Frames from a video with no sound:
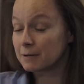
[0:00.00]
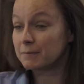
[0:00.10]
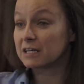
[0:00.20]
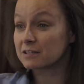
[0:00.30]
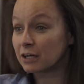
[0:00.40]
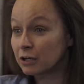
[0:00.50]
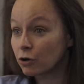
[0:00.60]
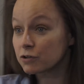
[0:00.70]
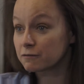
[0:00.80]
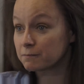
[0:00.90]
because a
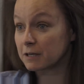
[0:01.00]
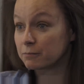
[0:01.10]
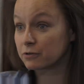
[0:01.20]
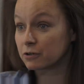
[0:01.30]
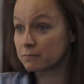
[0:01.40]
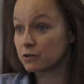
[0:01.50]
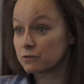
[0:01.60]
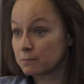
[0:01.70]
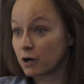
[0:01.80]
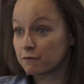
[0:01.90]
lot of people that
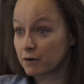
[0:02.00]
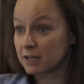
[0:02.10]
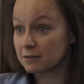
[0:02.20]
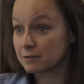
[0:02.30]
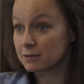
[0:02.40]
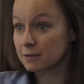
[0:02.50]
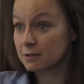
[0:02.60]
abused my friends